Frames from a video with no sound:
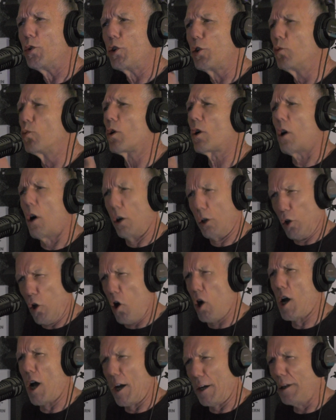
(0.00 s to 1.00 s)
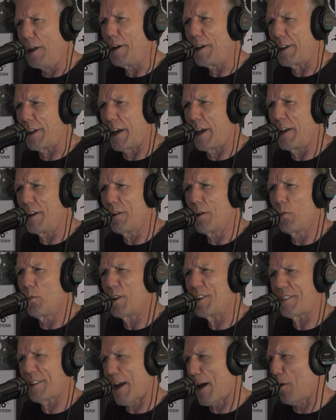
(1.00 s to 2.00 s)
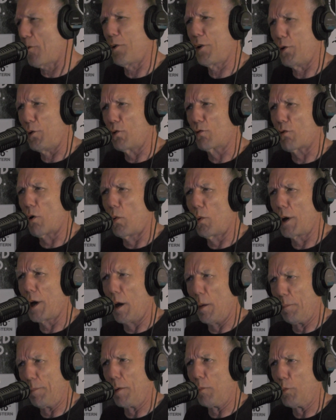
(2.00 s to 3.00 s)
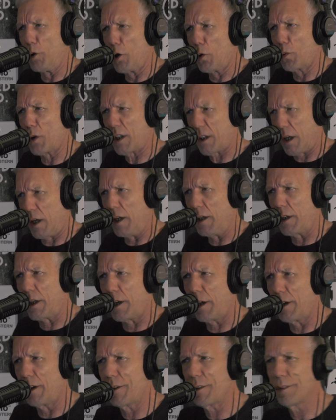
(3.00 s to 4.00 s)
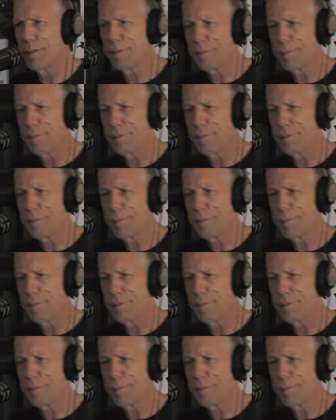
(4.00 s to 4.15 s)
You were a Long Island kid? What town are you growing up in when you were a kid?